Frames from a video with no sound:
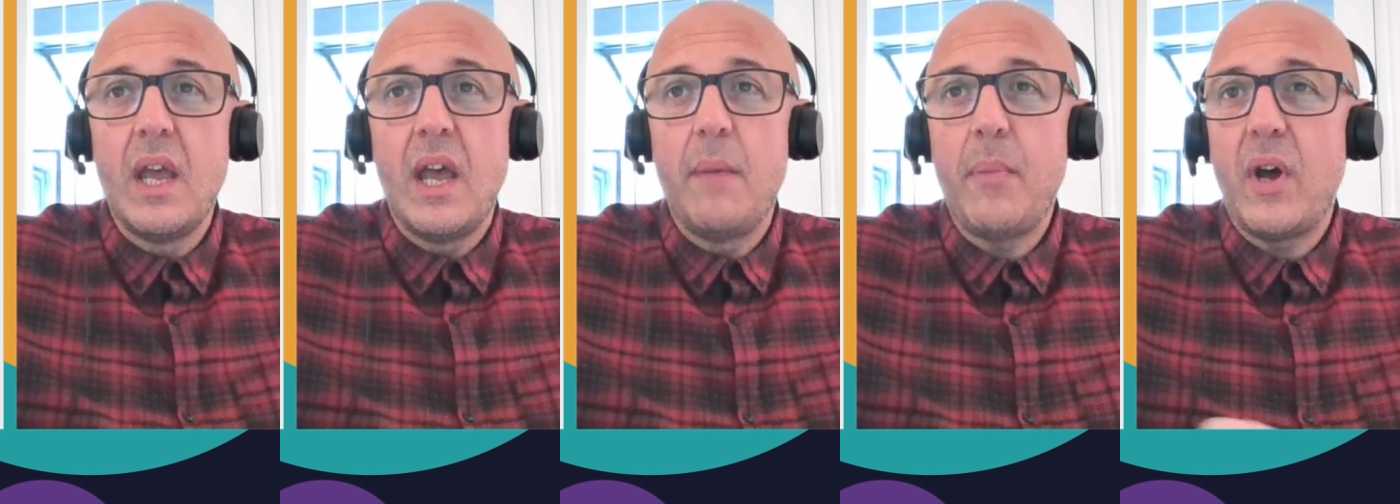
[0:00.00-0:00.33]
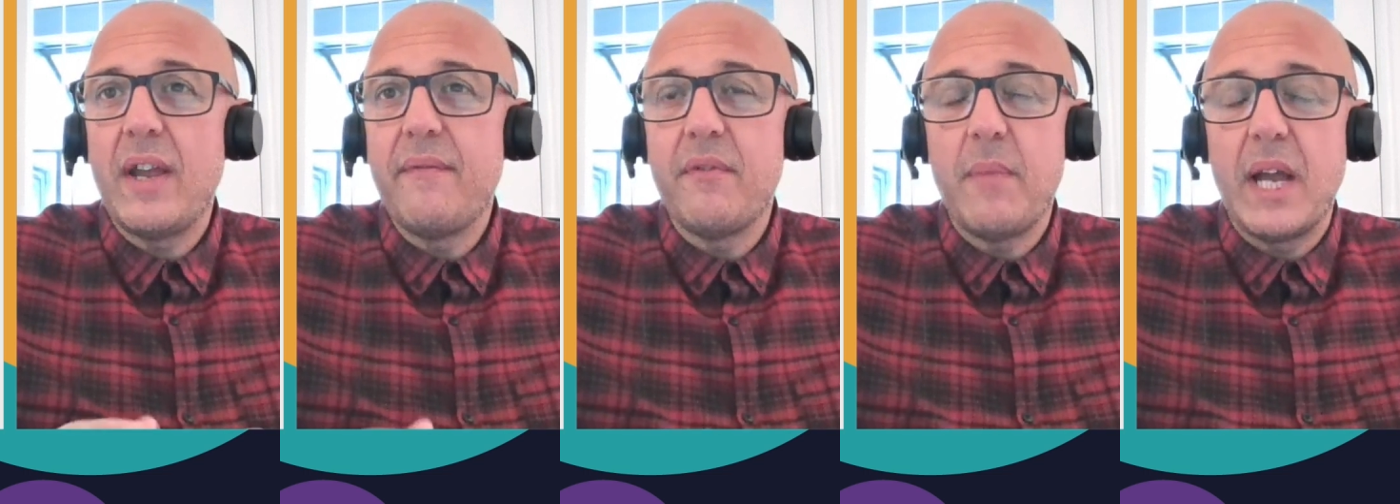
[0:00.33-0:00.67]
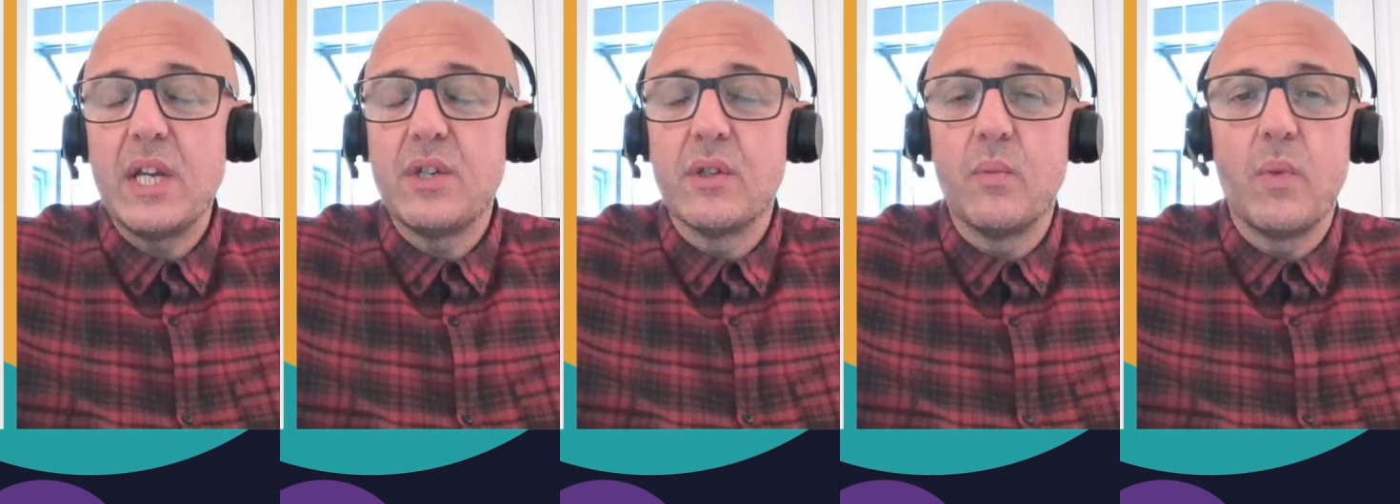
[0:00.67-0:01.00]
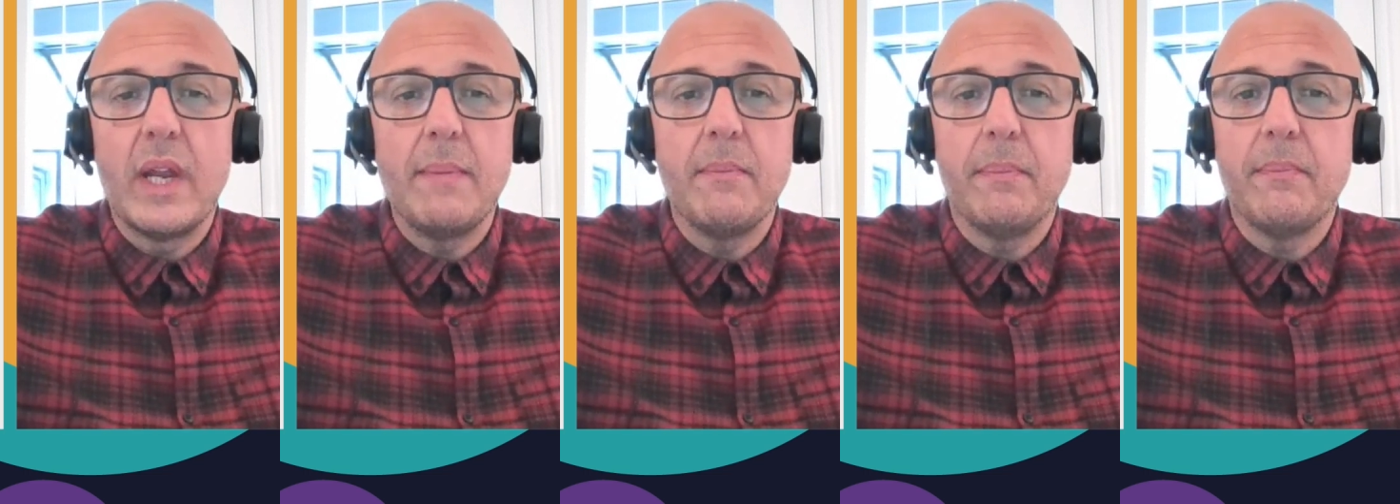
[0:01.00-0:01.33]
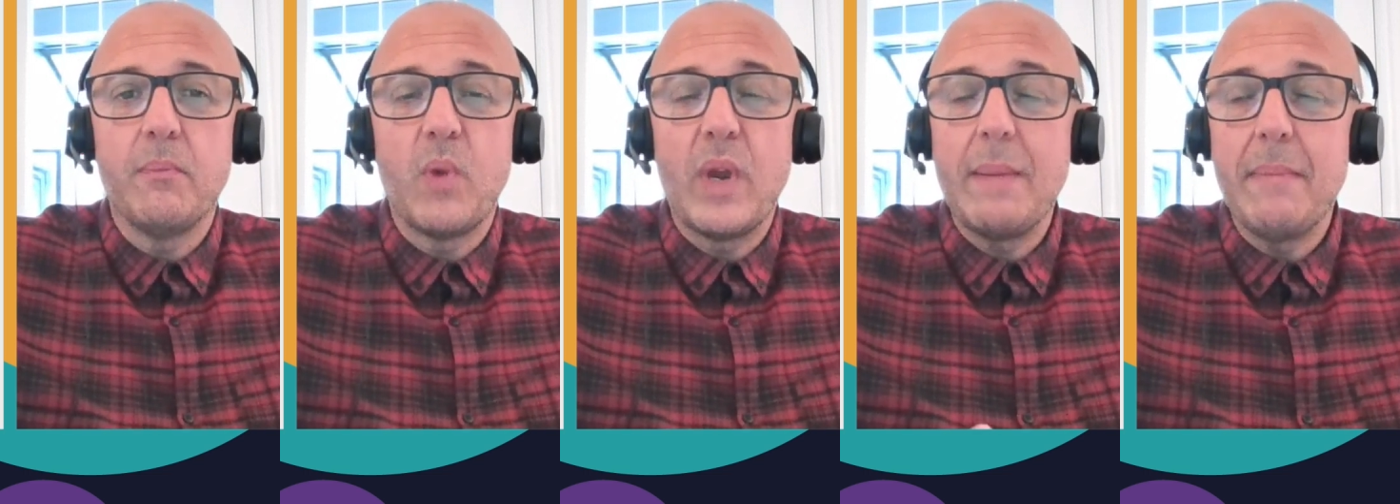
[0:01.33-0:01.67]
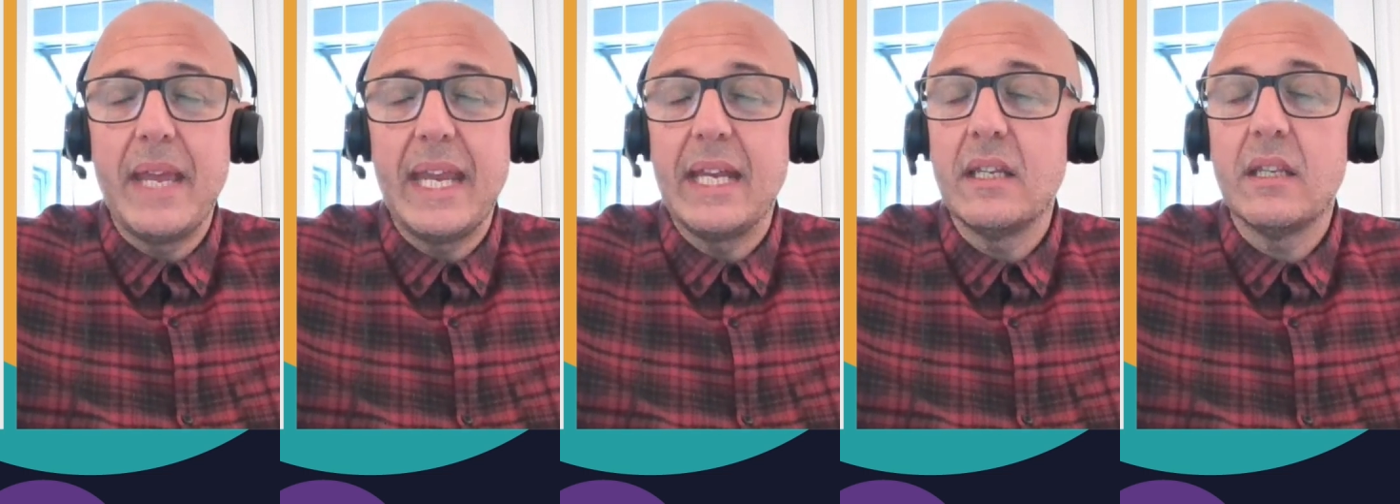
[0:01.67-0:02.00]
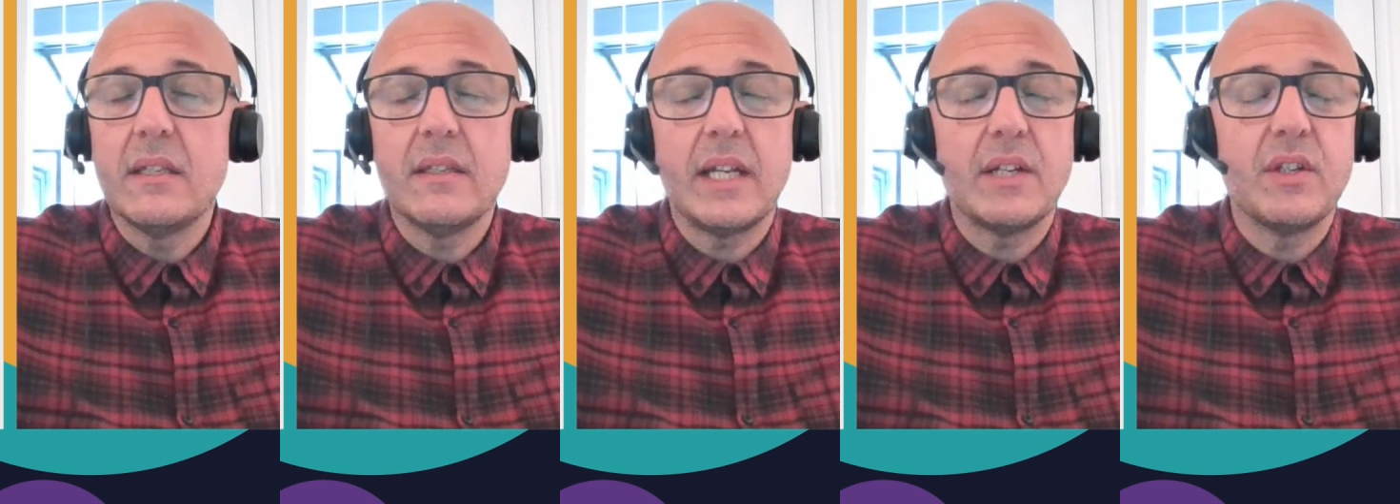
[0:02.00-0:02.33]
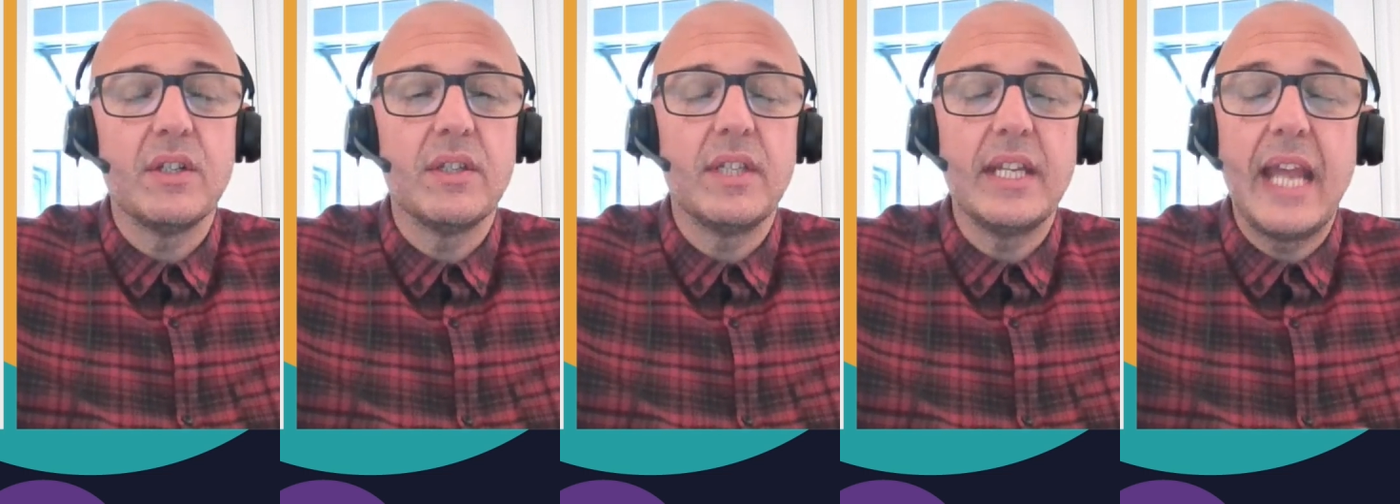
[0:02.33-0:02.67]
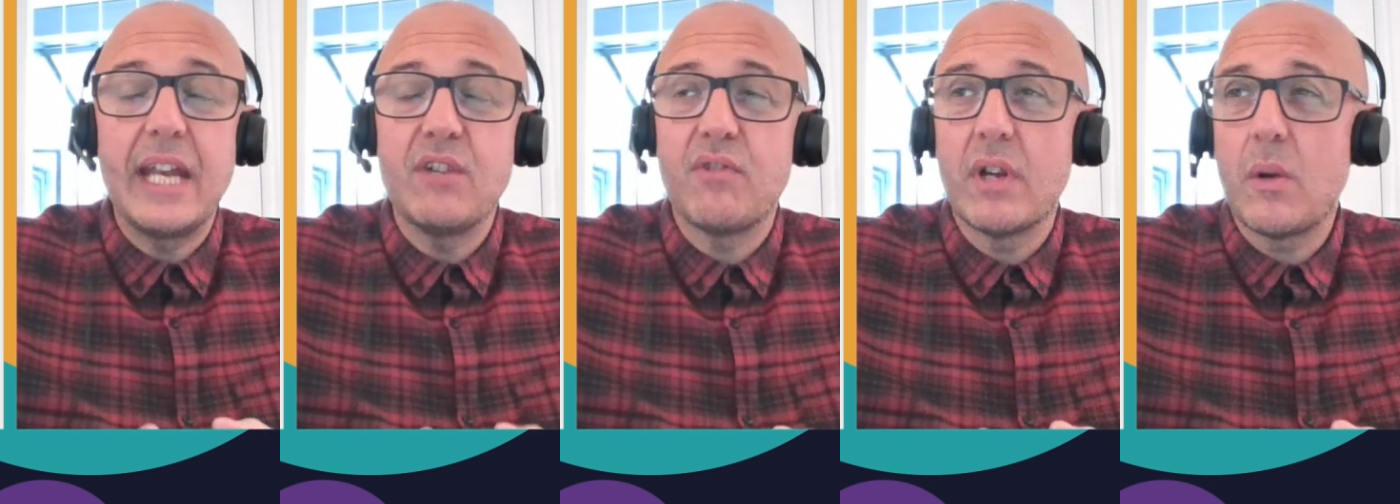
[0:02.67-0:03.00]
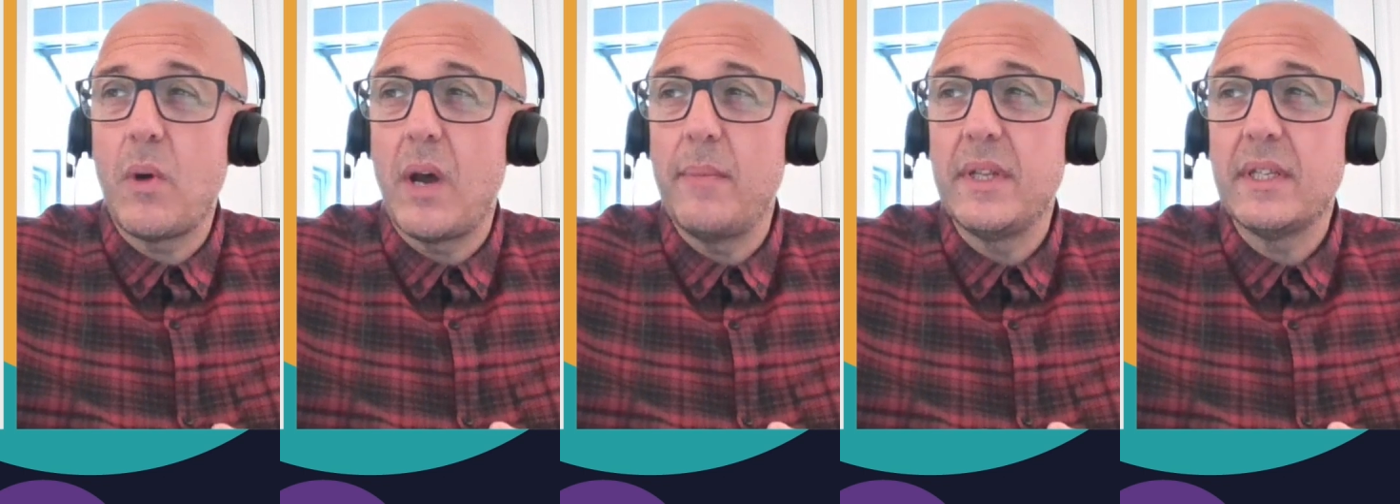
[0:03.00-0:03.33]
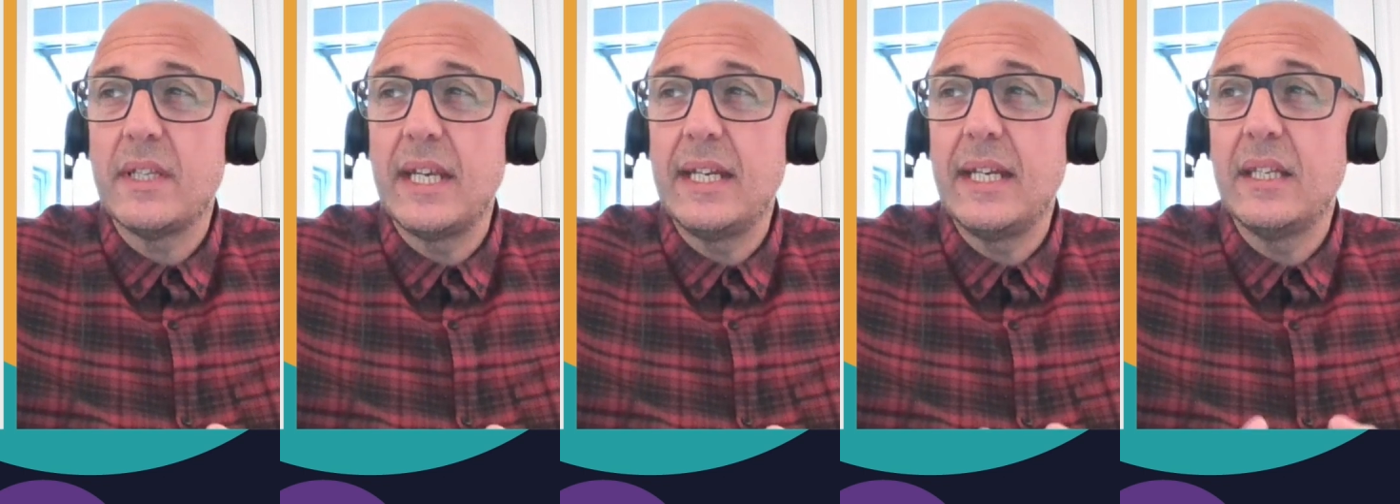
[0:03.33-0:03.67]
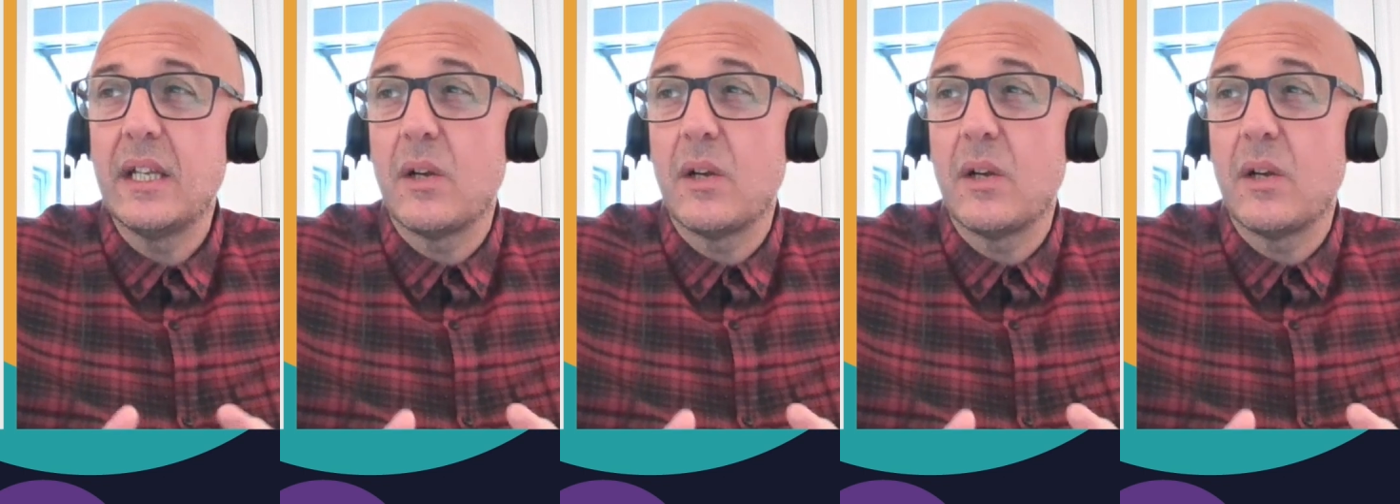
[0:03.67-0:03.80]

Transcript: And by information, we mean such as the entry requirements needed,